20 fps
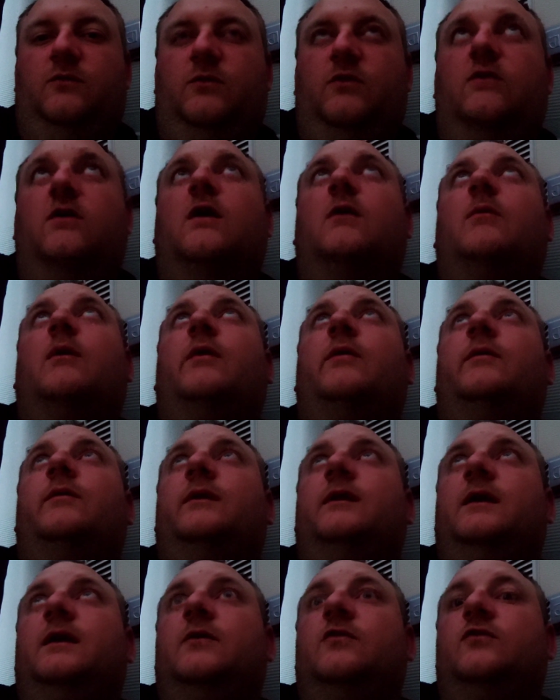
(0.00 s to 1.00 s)
We've got our own
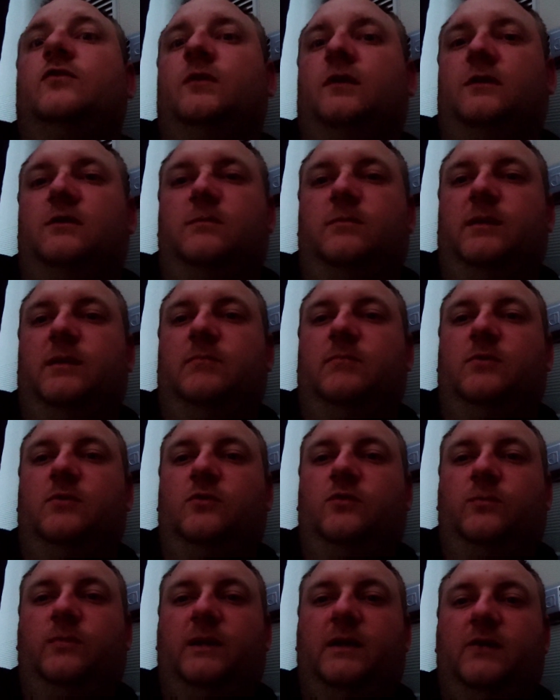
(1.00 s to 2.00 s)
extra little bit more
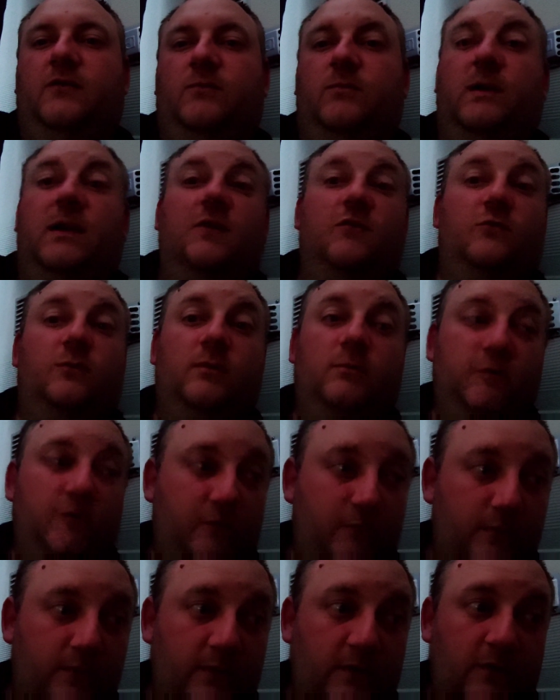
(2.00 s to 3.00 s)
space, plus we were
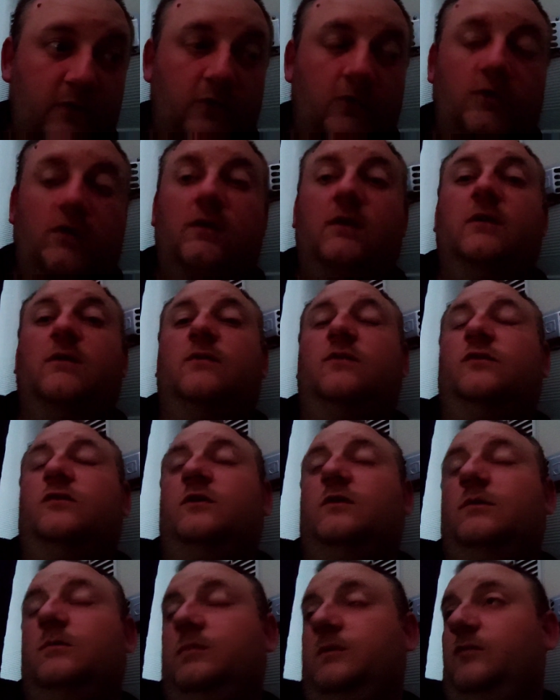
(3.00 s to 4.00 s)
doing the cooking on
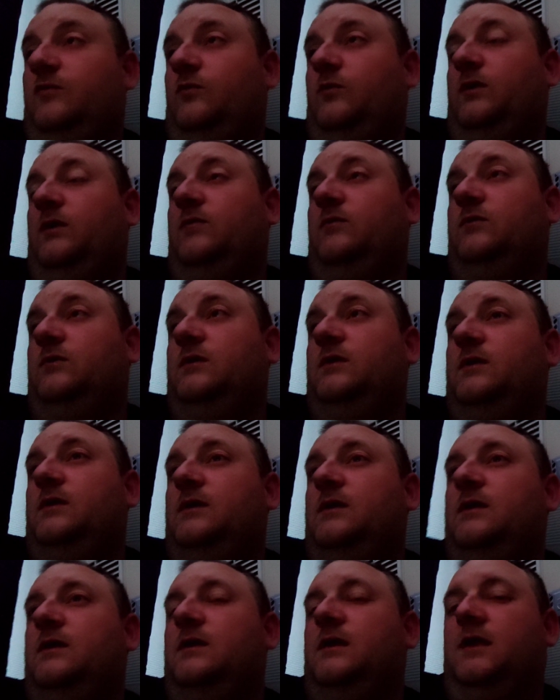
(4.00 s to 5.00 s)
top as well.
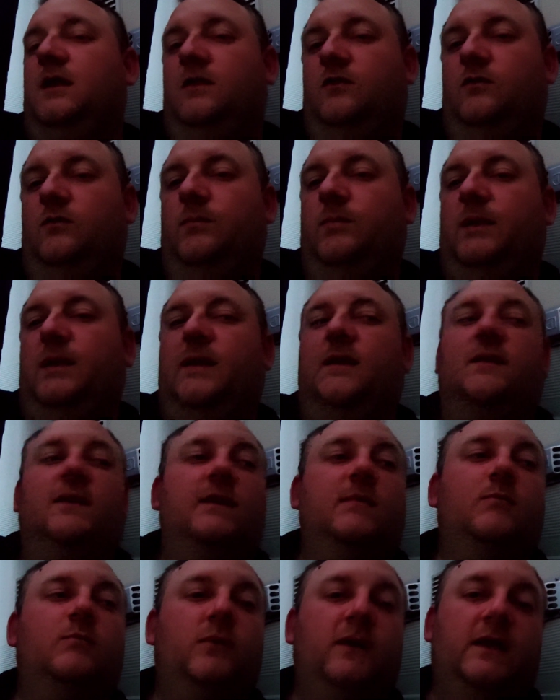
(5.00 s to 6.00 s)
Kids were playing,
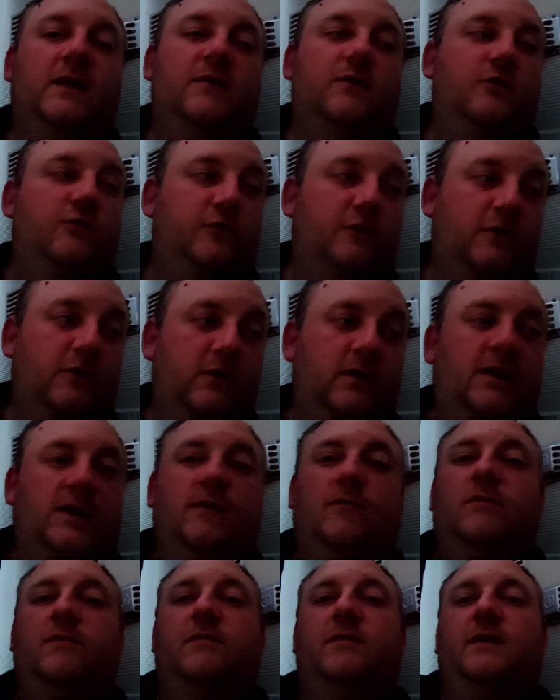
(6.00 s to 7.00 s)
then we had to tidy
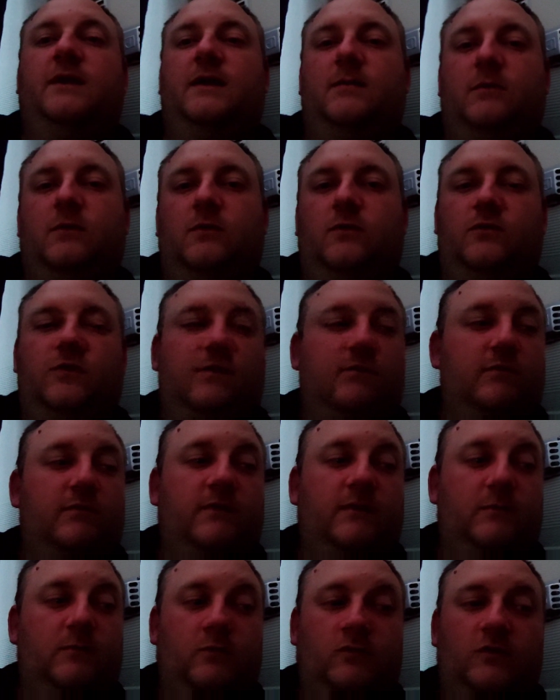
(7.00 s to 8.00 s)
everything up because
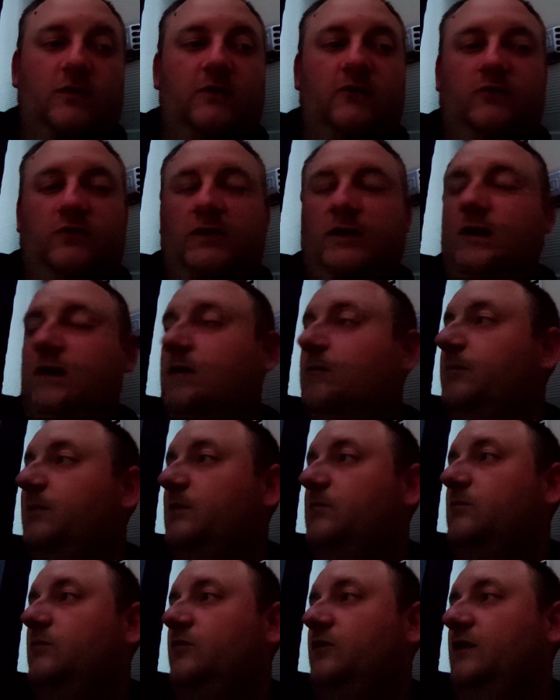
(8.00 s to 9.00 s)
everything was literally like
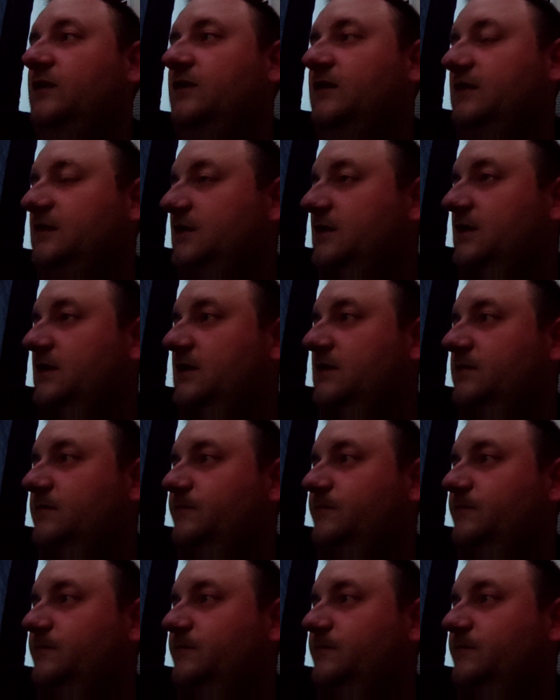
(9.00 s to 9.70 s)
bombs hit it, didn't it?